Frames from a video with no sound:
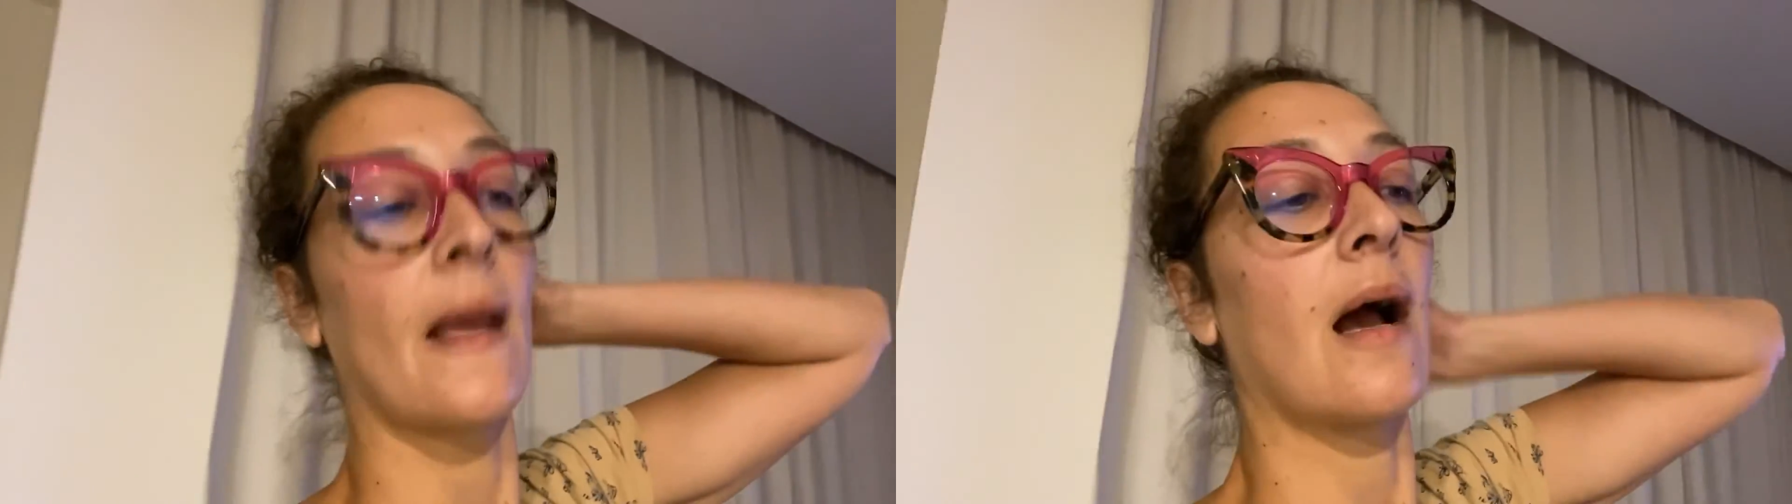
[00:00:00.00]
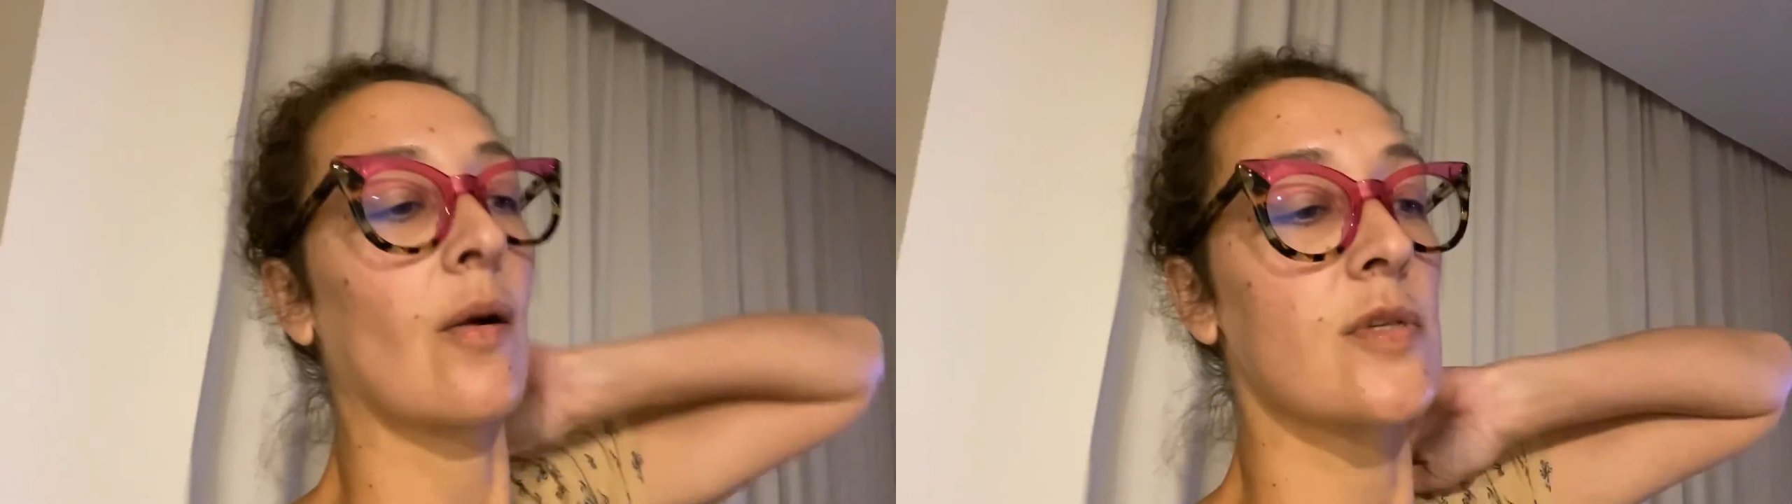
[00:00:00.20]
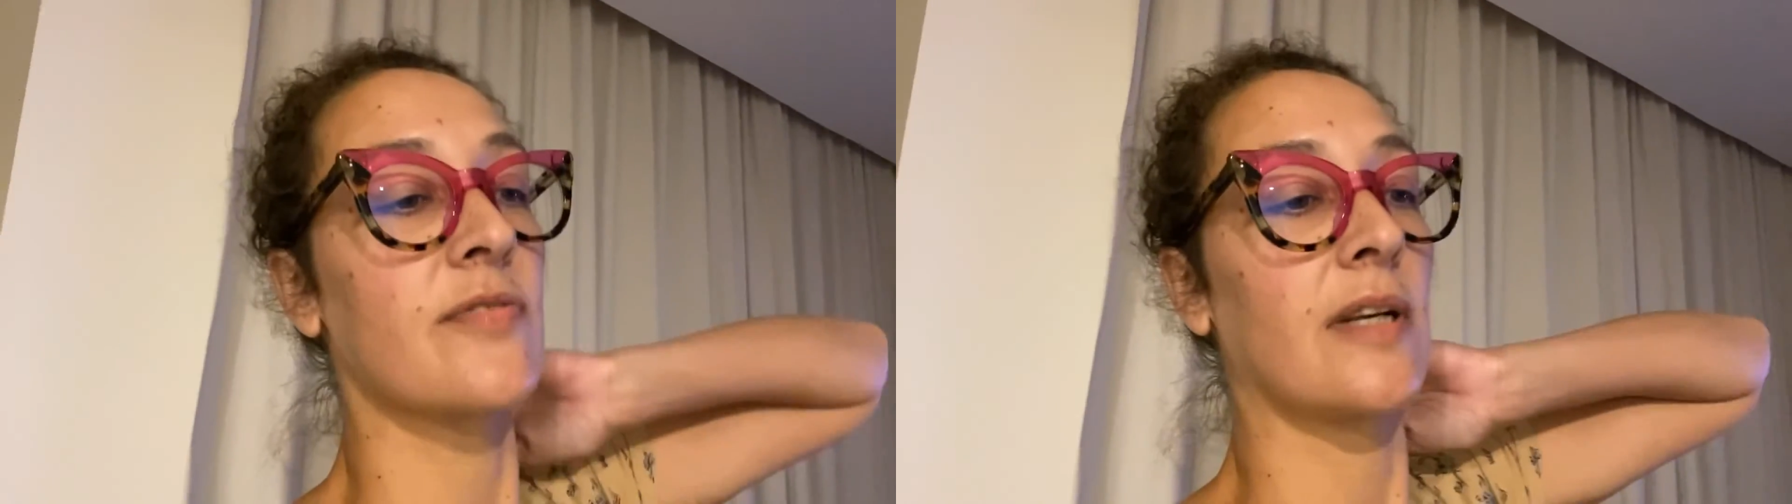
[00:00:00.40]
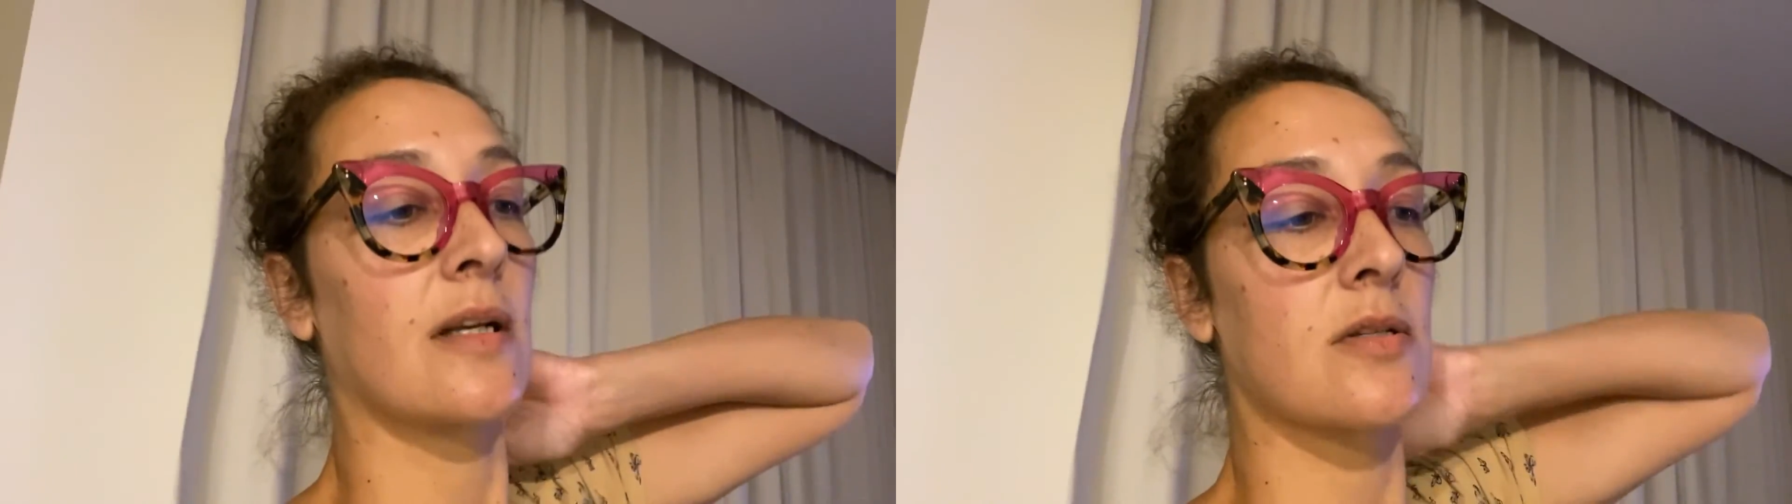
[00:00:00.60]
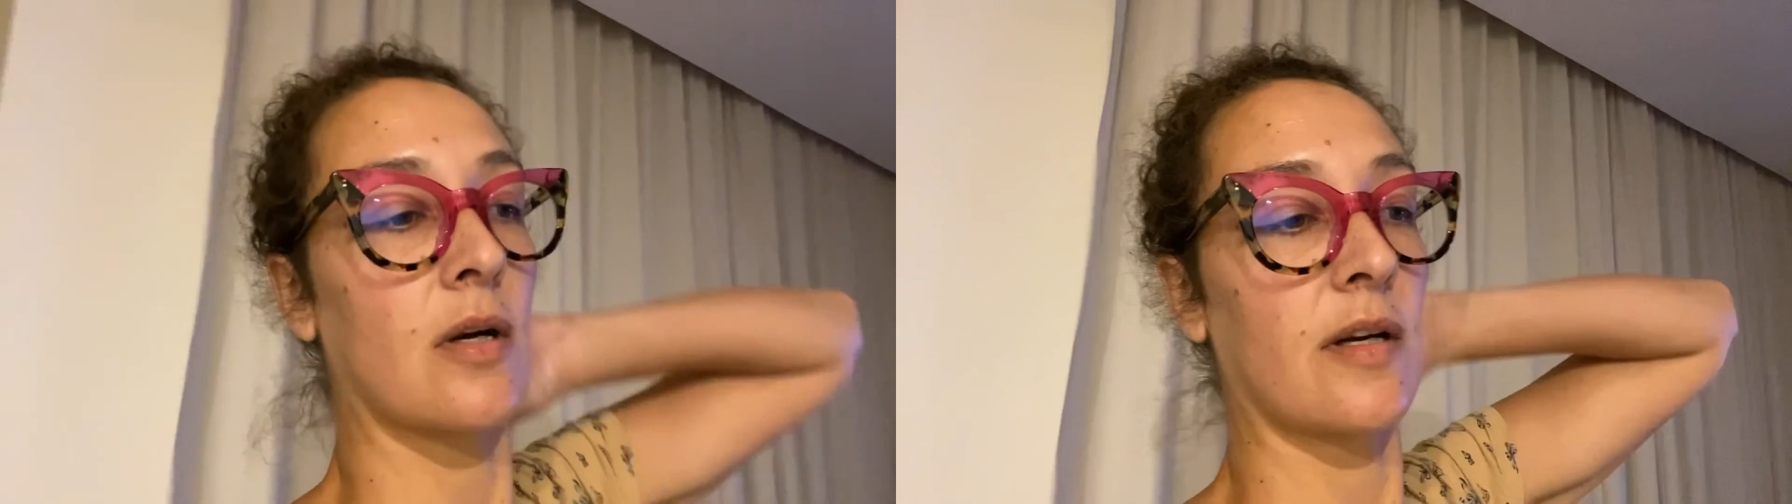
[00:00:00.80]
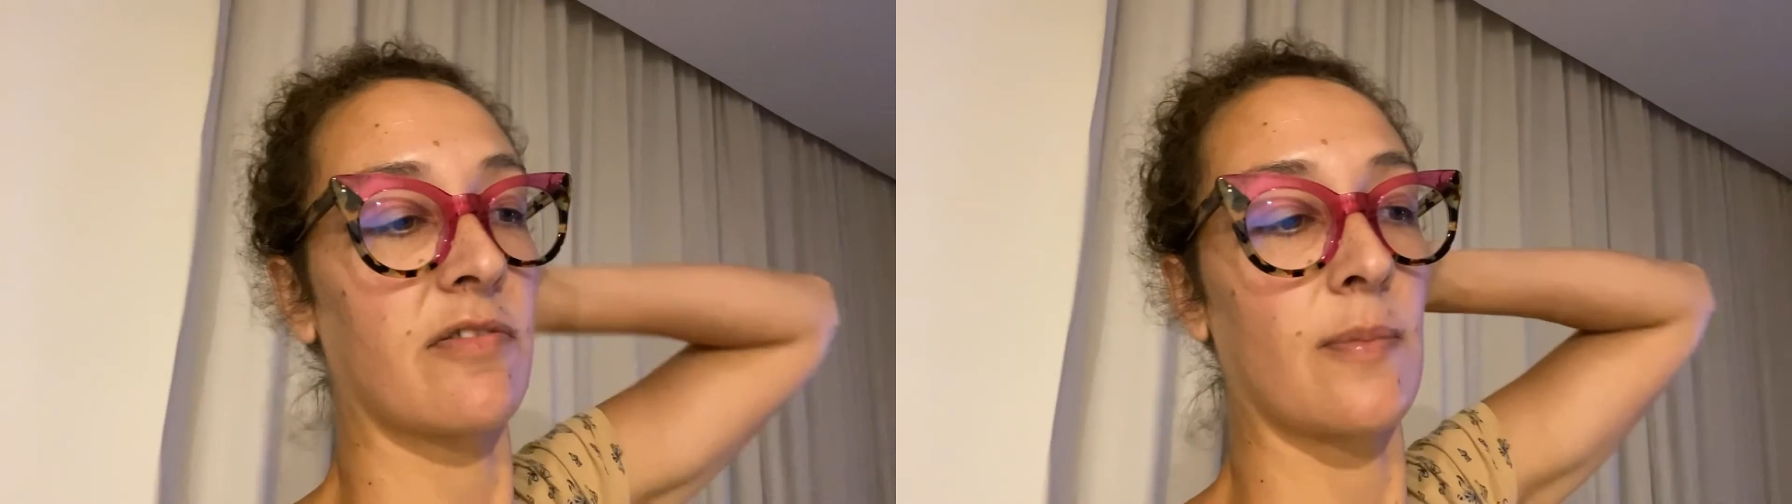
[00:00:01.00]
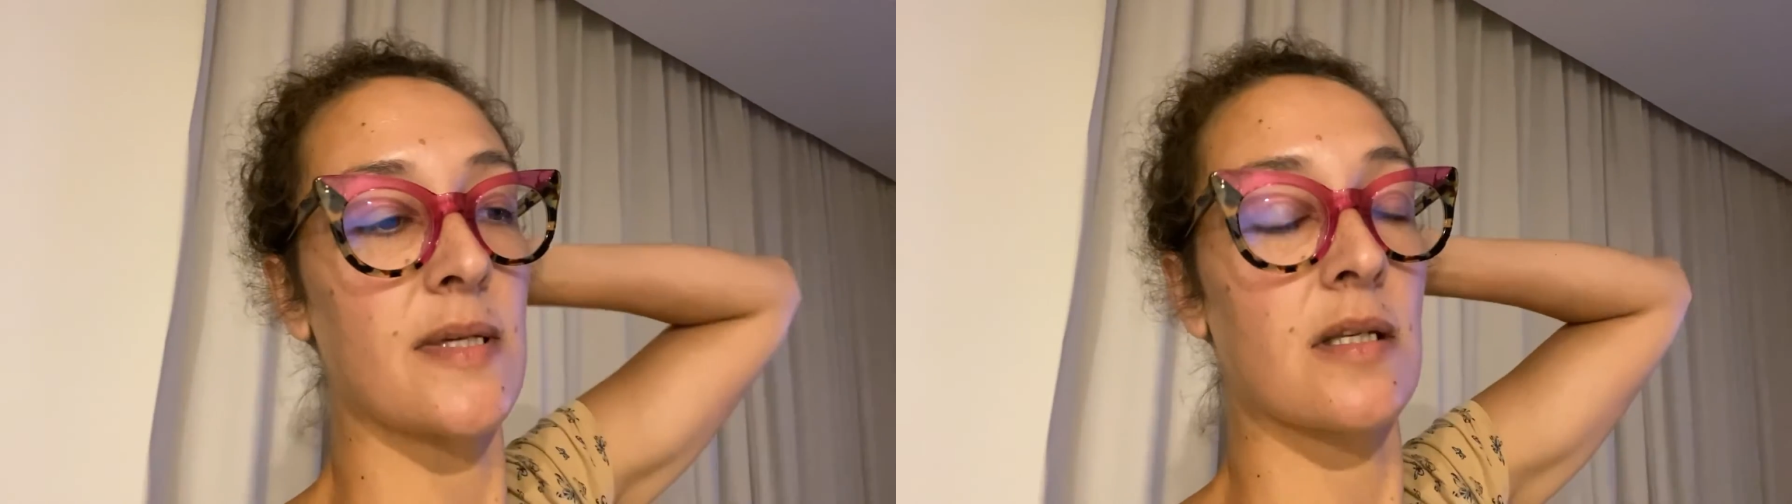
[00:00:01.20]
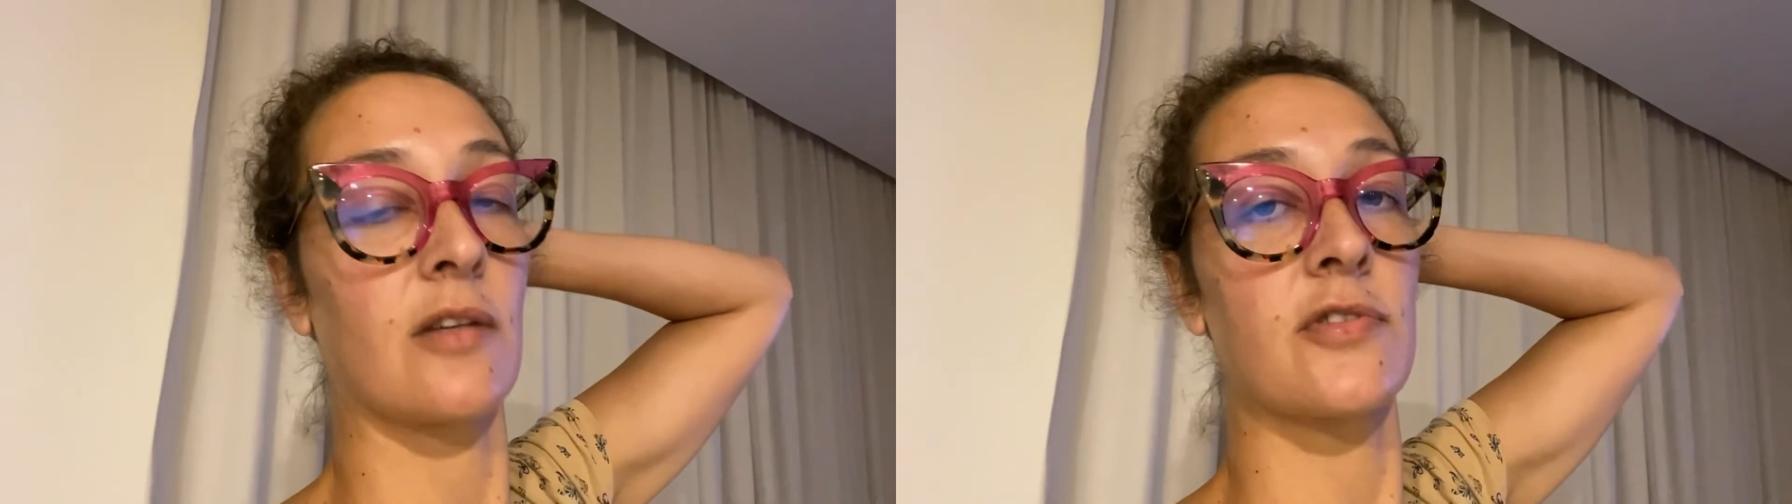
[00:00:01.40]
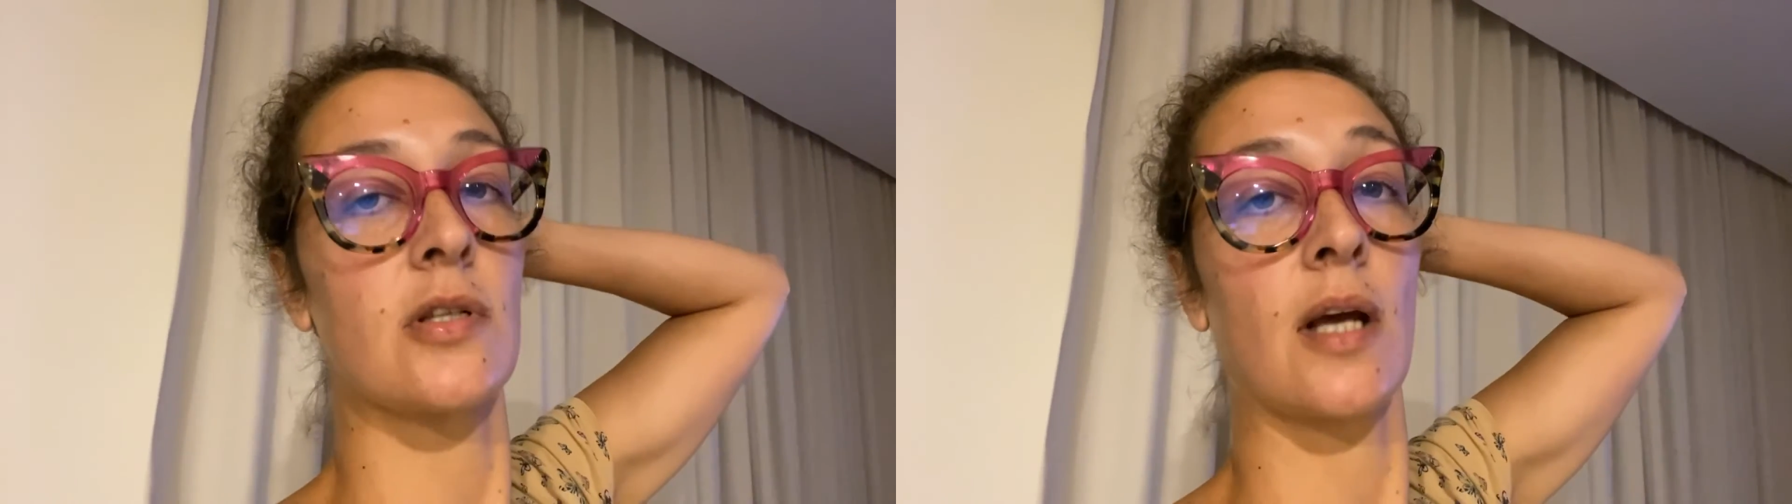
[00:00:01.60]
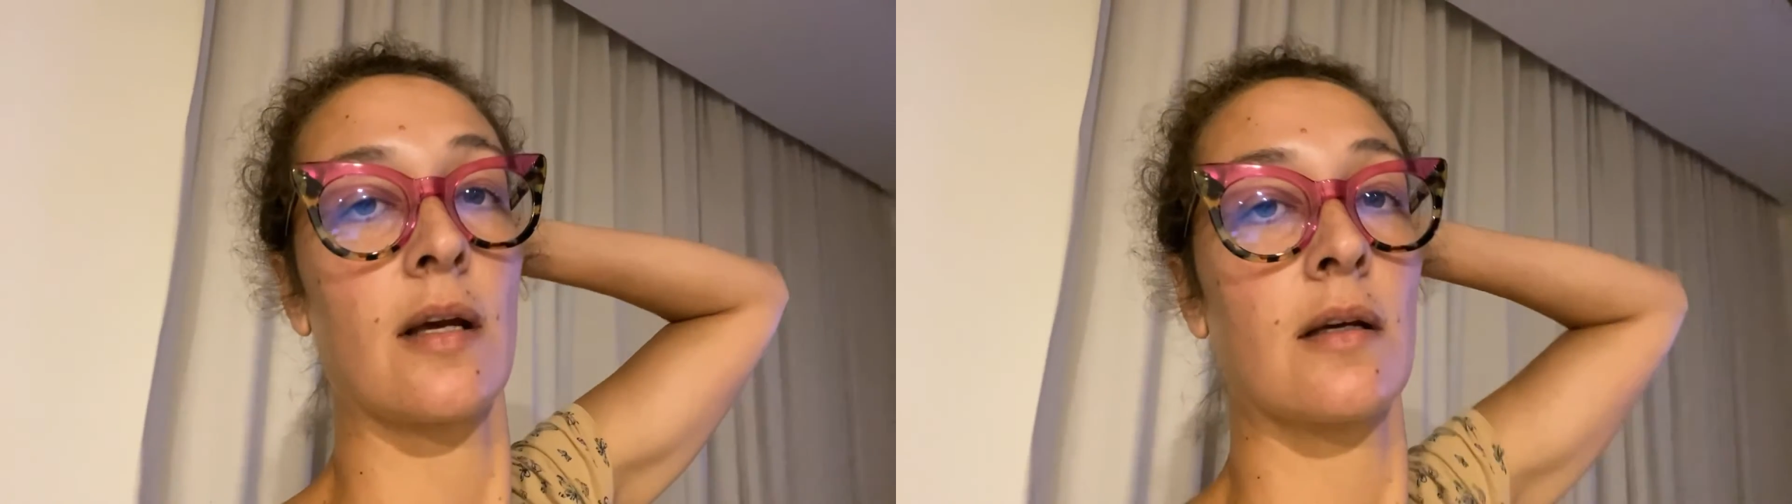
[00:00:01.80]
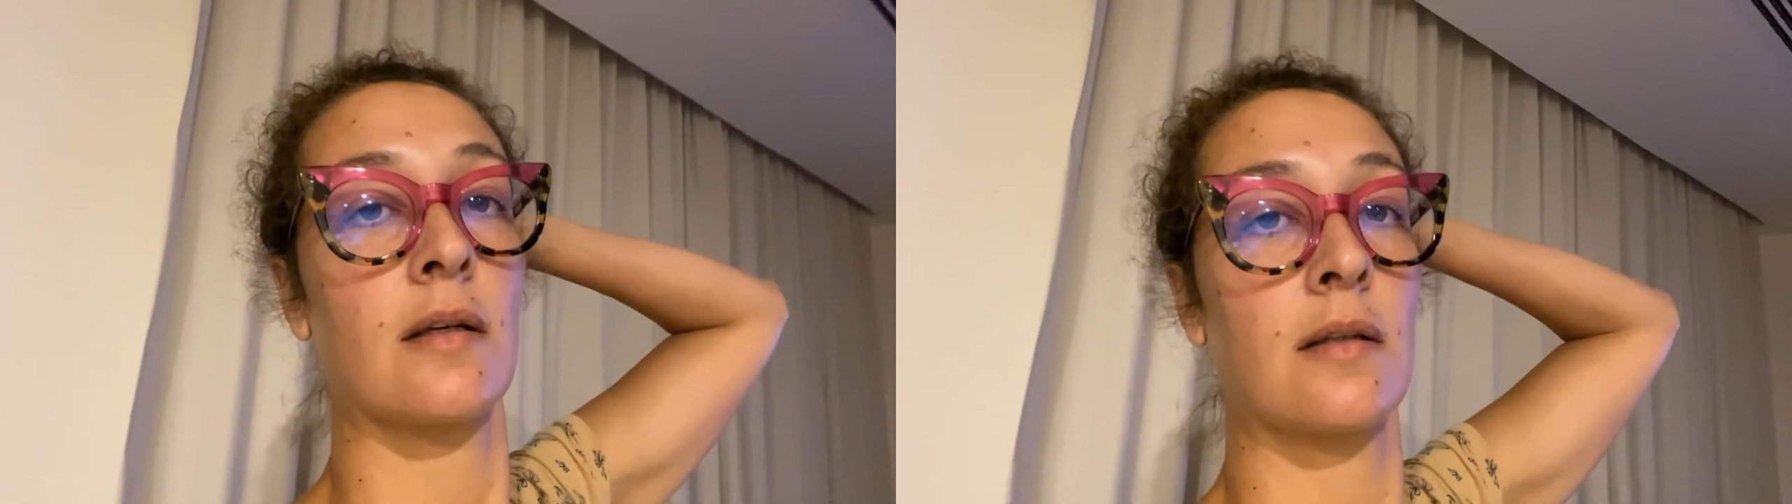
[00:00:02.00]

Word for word: I was feeling sorry for myself today.